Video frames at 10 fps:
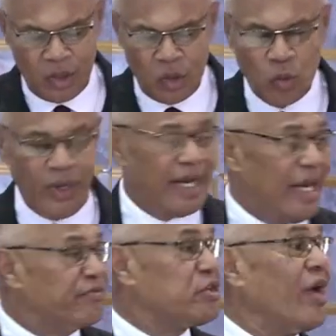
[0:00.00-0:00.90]
will
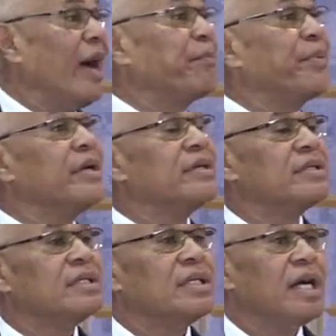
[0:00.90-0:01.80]
lift you up,
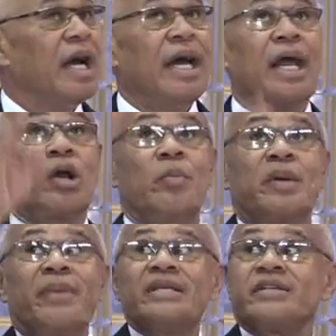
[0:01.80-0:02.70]
and I commit
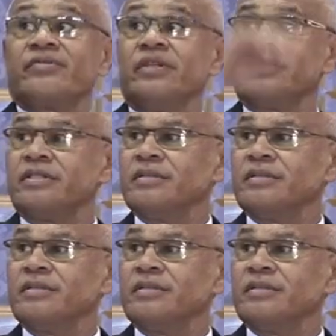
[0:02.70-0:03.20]
myself to it.